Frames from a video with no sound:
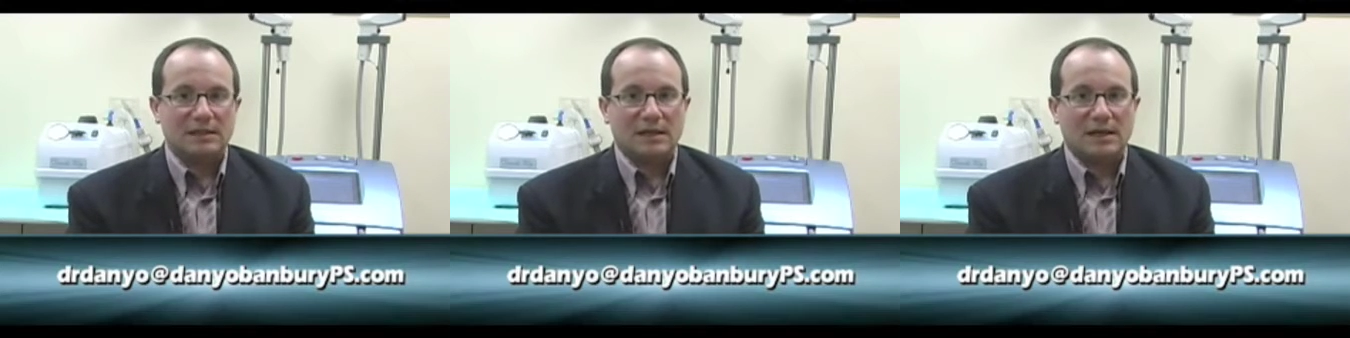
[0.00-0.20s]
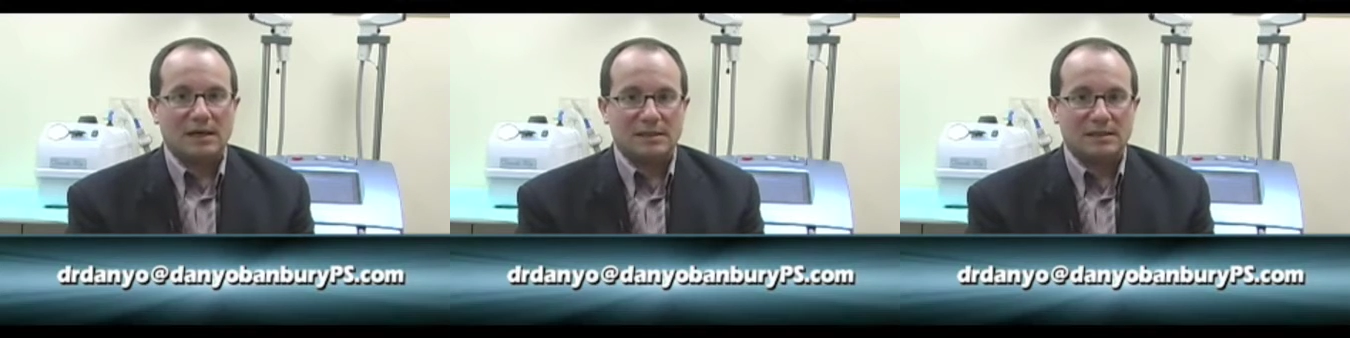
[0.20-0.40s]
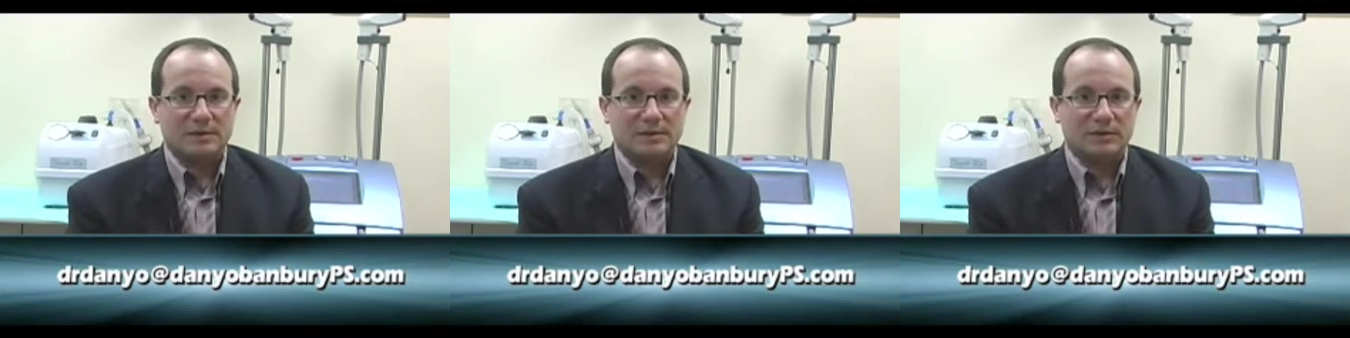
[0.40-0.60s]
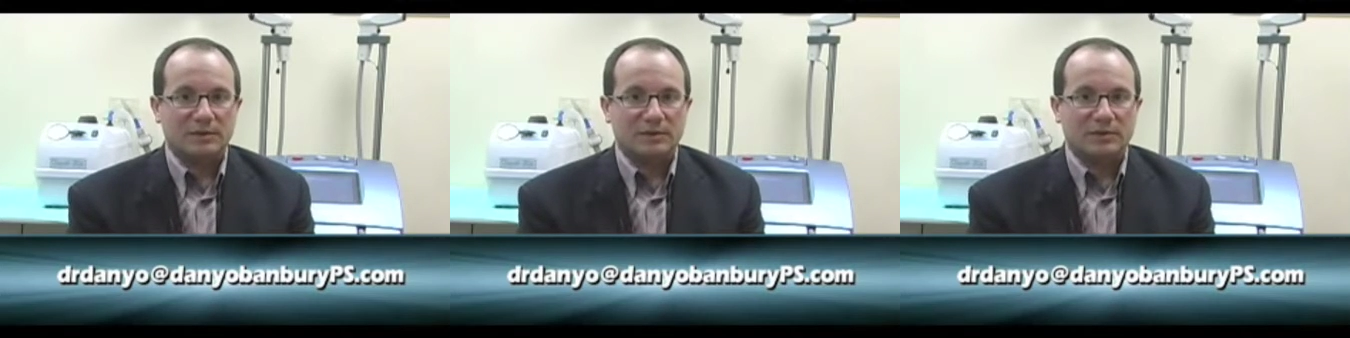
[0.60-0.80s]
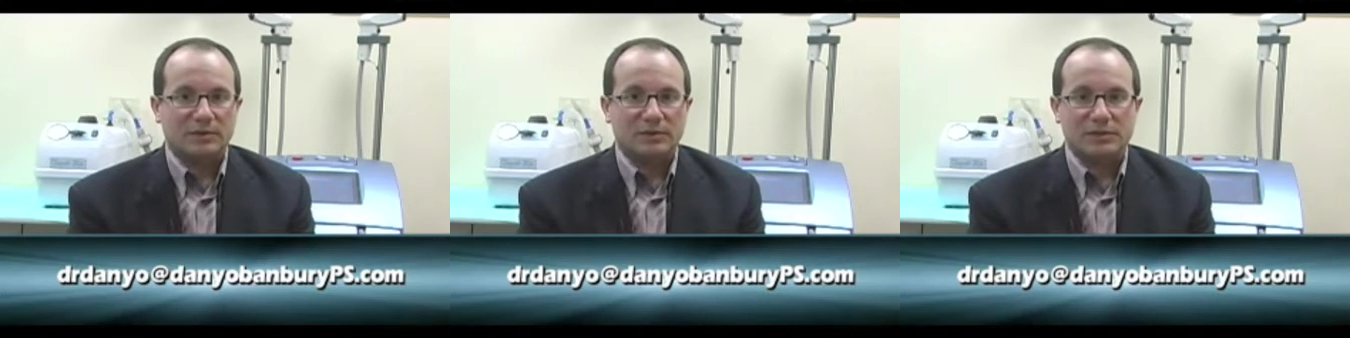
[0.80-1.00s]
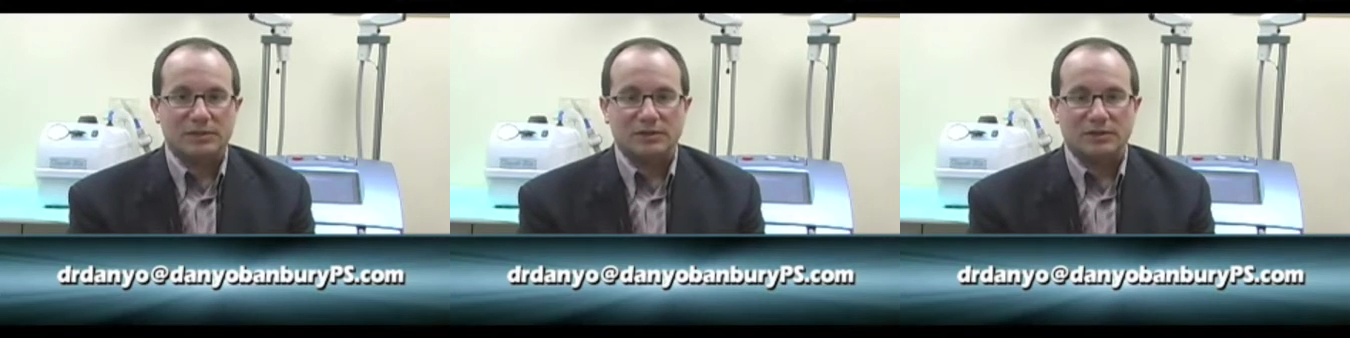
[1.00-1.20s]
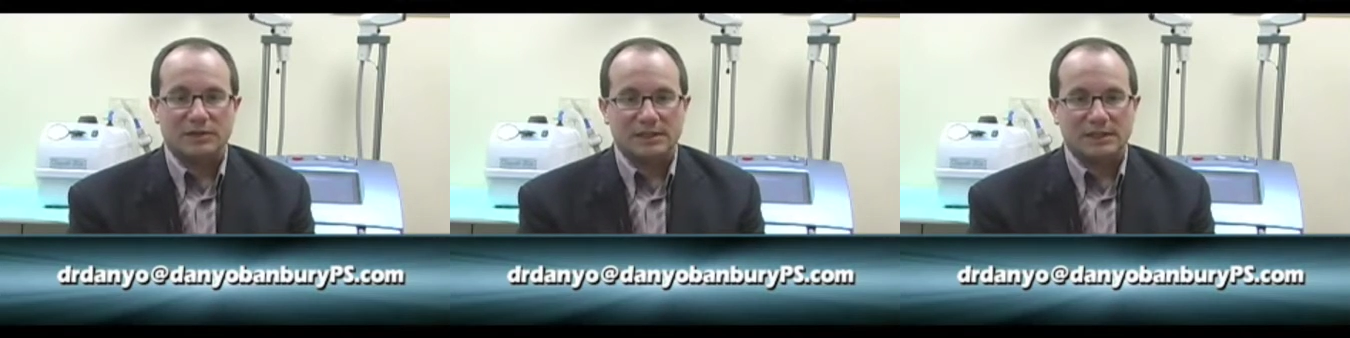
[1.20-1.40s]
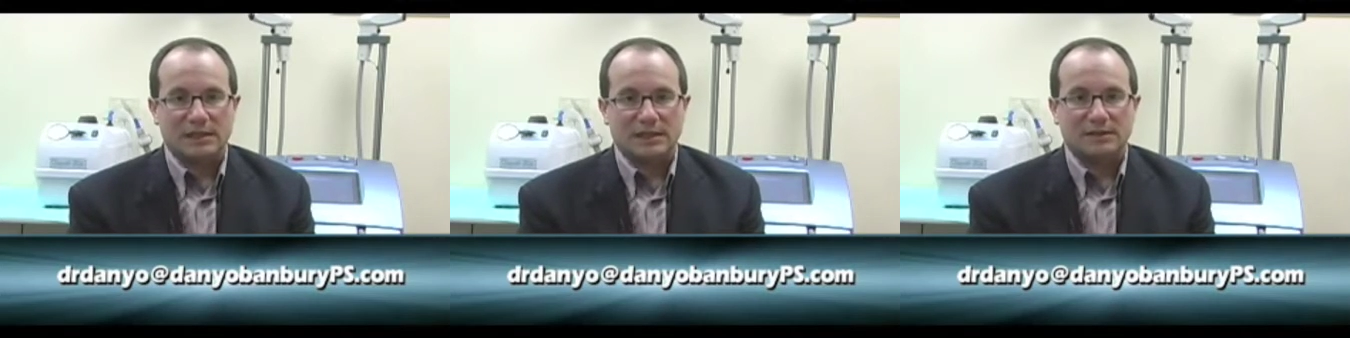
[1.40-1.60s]
the hospital or
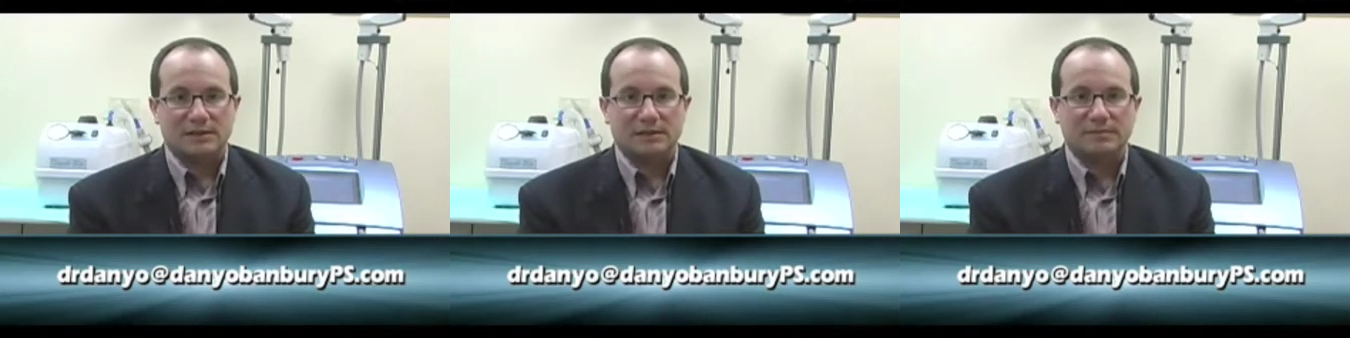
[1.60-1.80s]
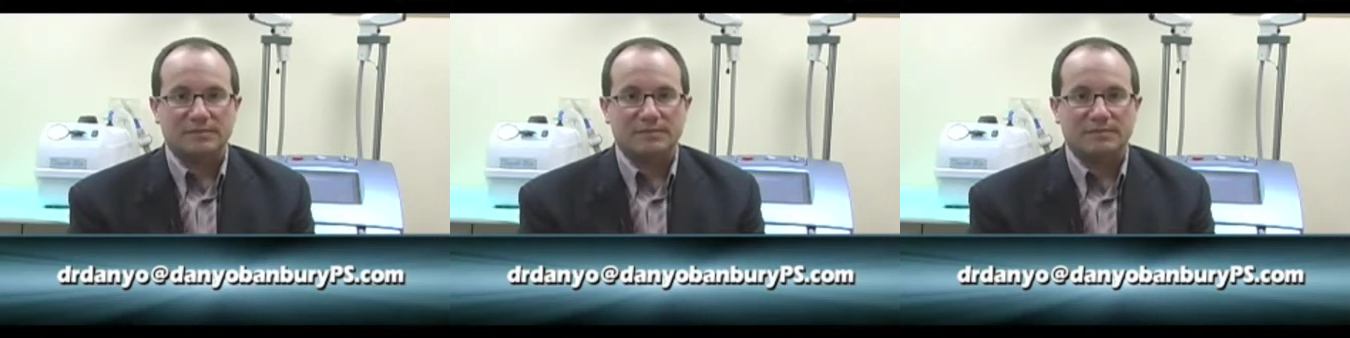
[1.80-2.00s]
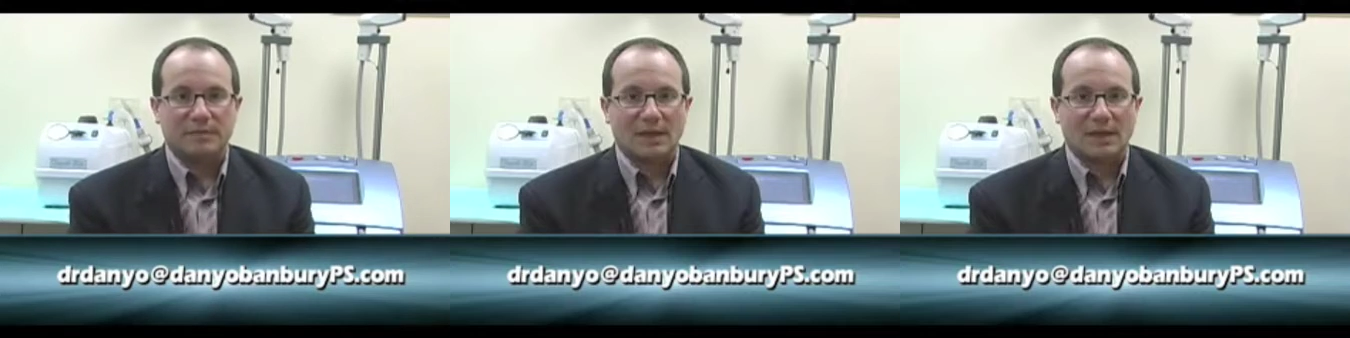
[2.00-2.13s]
surgery center,